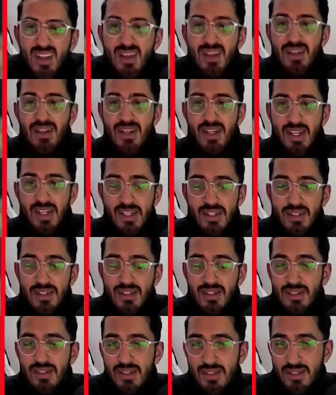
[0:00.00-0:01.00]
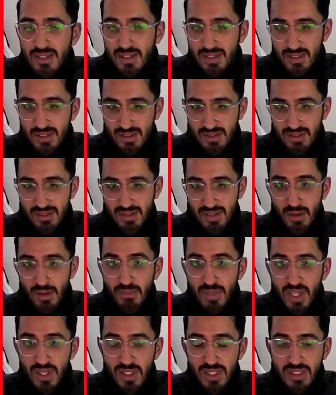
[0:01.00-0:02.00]
like an
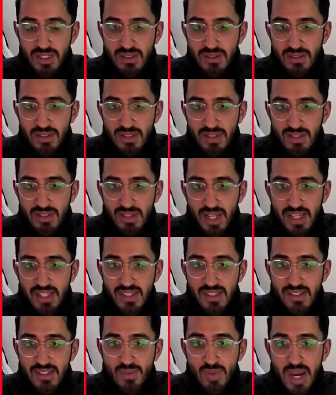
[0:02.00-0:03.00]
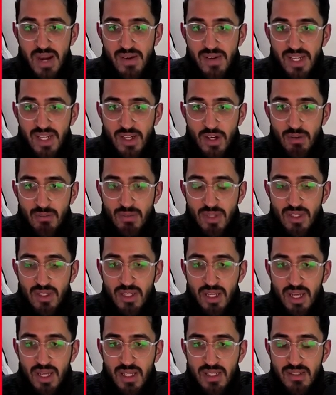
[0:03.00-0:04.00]
omelette. Like it's wearing an omelette,
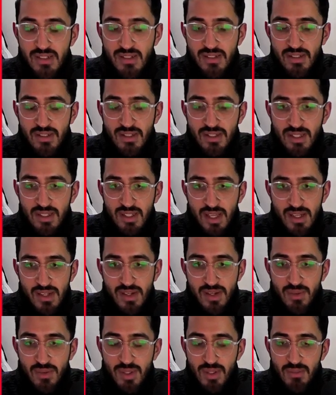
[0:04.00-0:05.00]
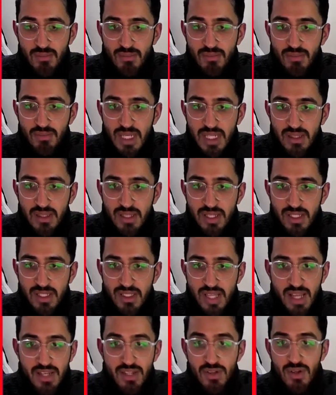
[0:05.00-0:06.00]
and I don't know what the pink is. I
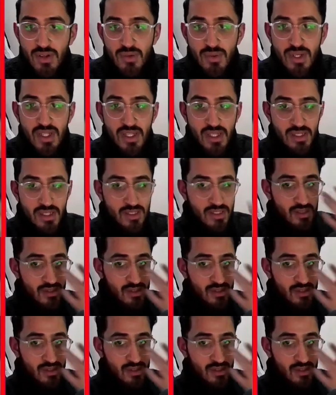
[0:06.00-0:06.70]
don't know what it is.